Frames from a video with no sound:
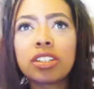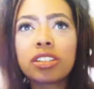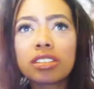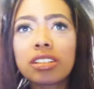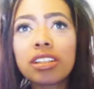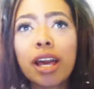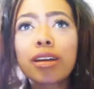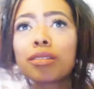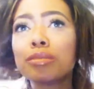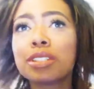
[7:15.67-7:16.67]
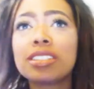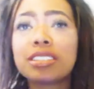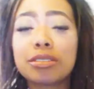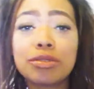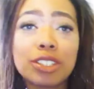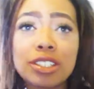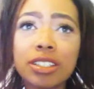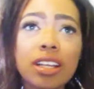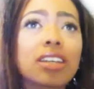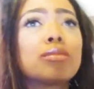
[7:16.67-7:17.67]
honestly, that completes the finished
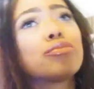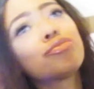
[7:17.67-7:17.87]
look.